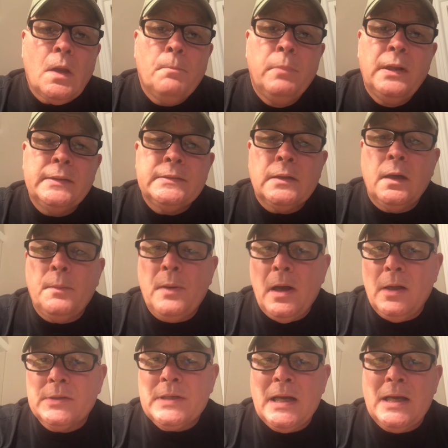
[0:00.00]
But I uh,
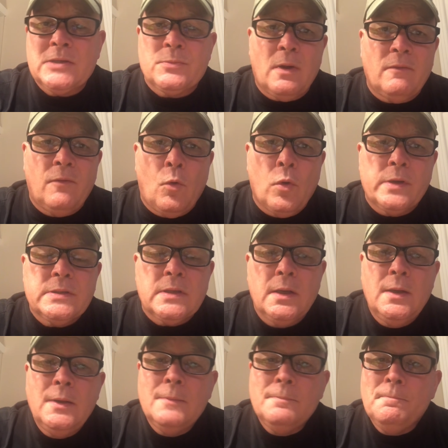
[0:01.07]
apologize for my voice.
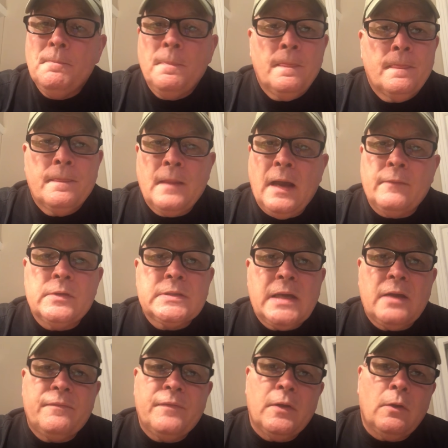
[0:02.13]
I've just
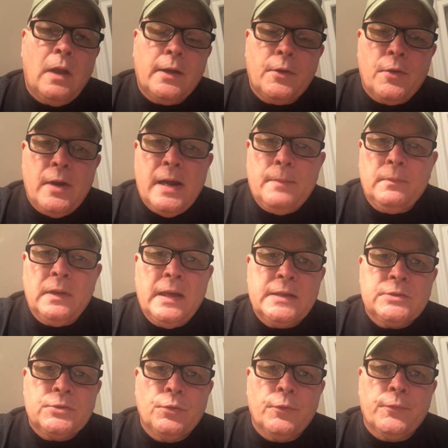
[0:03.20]
kind of felt like crap
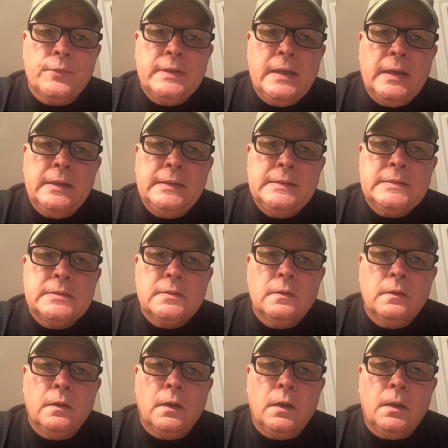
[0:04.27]
last two or three days.
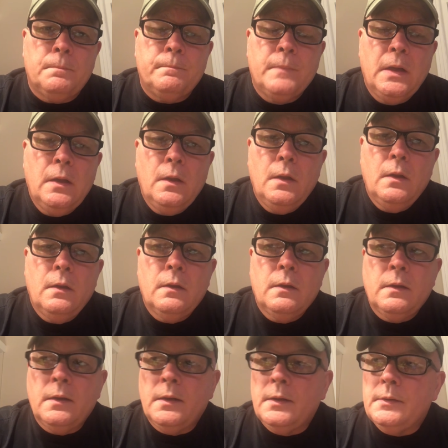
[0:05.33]
Um,
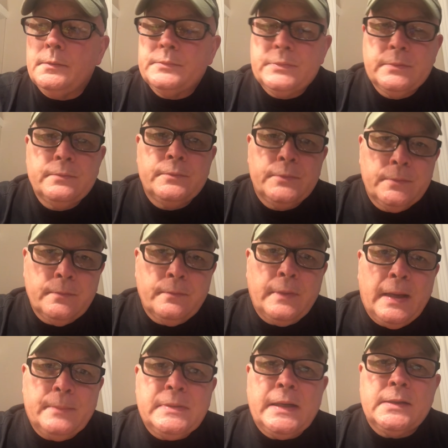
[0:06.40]
uh,
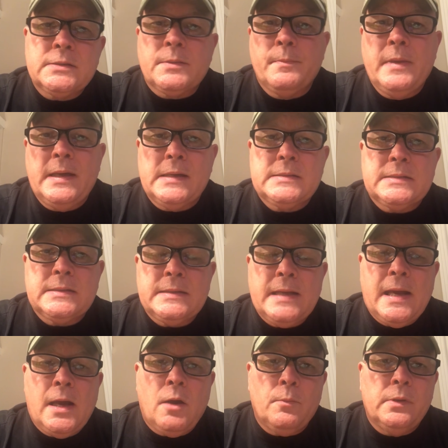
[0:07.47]
I'm taking some medicine
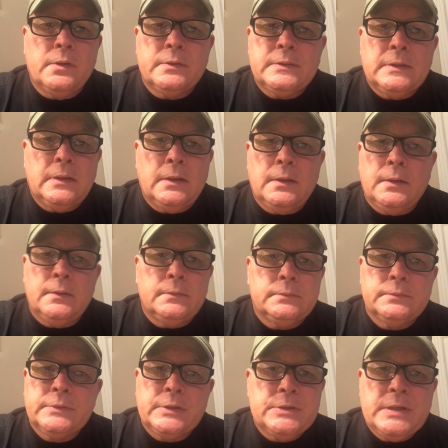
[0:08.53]
now, but uh,
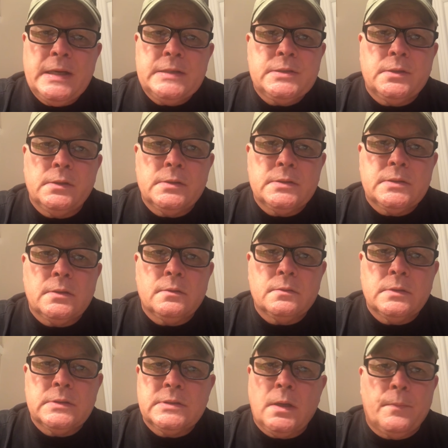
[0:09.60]
congestion is,
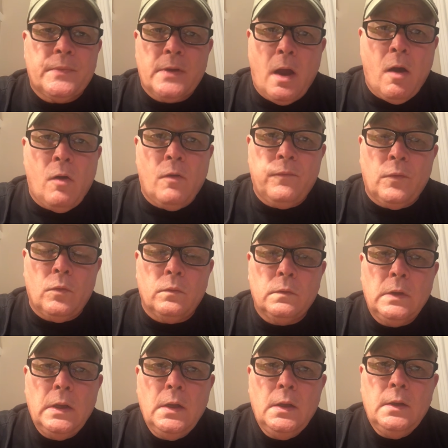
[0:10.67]
is something awful
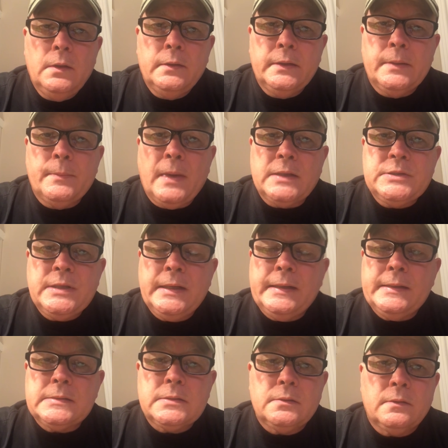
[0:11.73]
in my
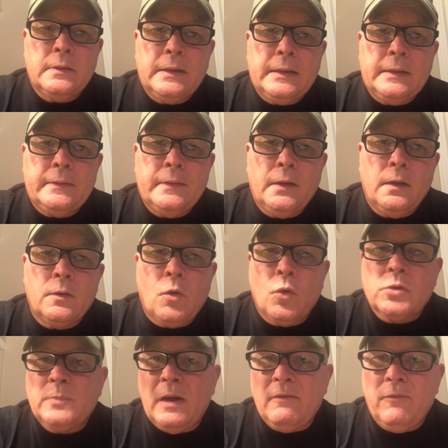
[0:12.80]
chest. And, uh, of
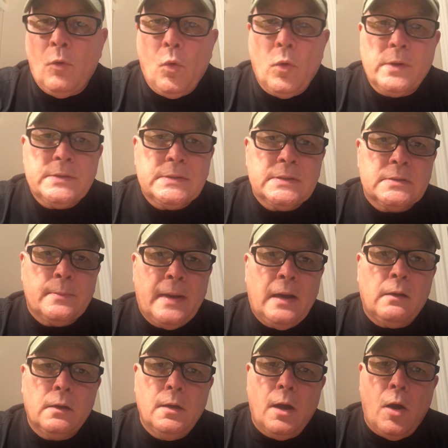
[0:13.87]
course, my voice is
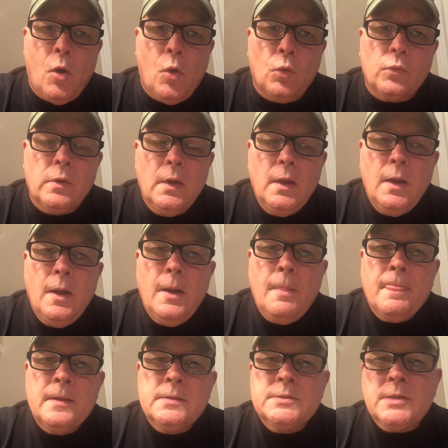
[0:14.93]
about gone.
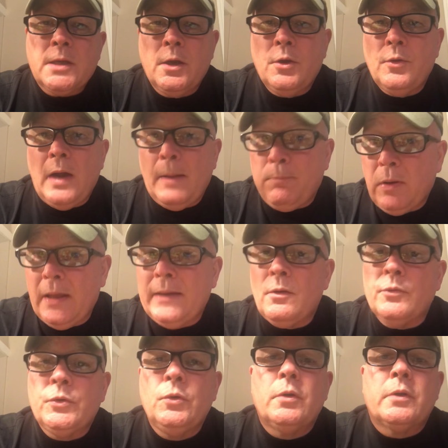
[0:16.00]
So I plan
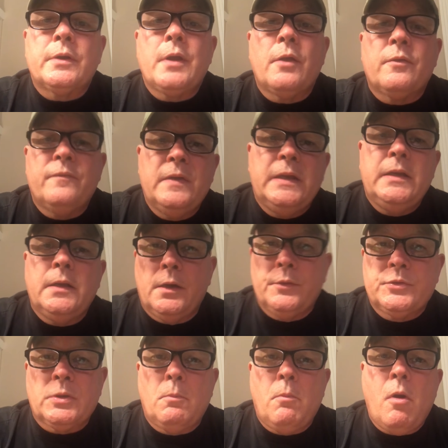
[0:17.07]
on doing another
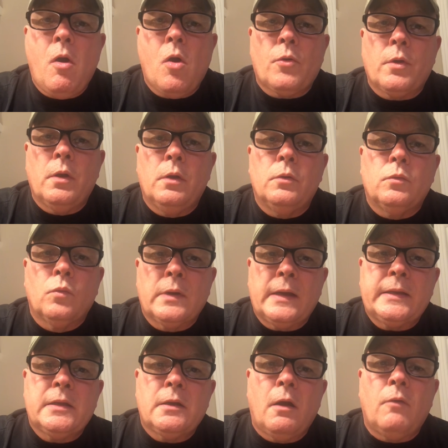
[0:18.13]
video tomorrow when
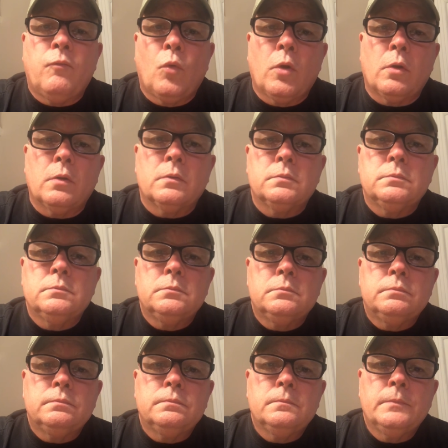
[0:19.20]
I get off work
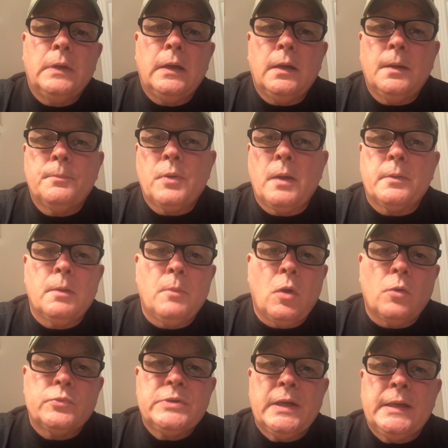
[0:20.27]
uh, probably come
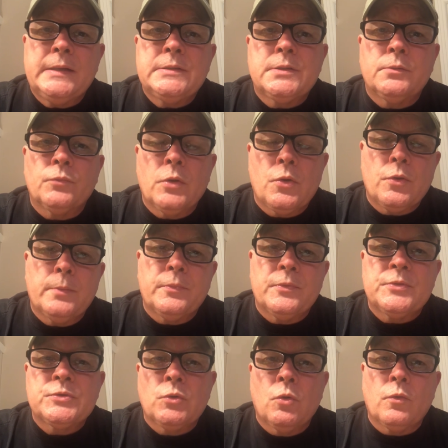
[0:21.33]
home, change, and run up
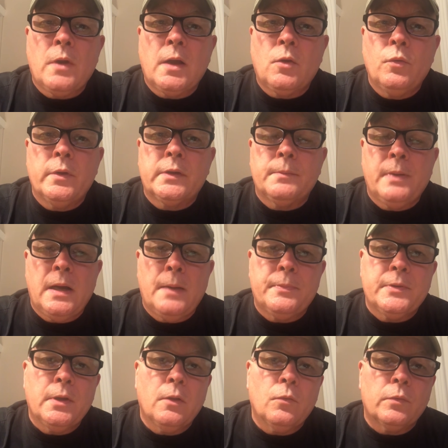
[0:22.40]
to the store right quick and
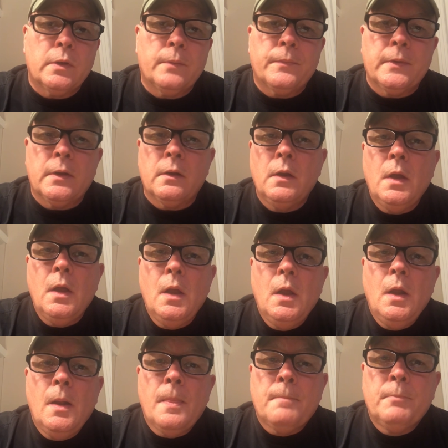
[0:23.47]
pop another one up there.
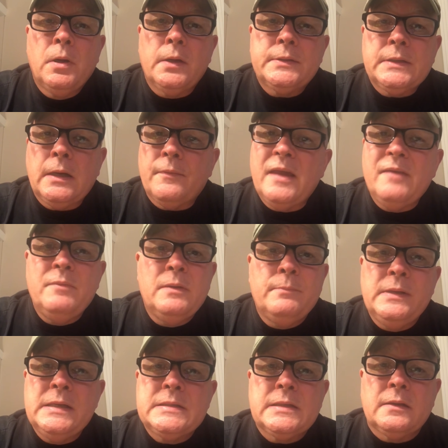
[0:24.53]
But uh, they've been
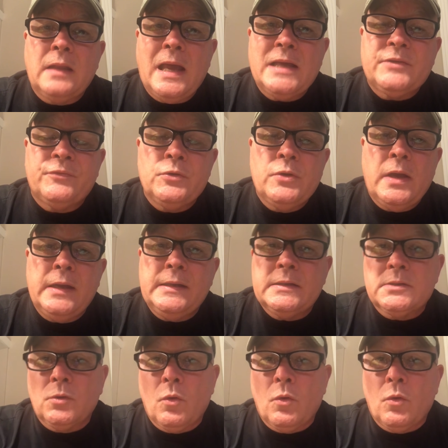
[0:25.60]
busy the last few days.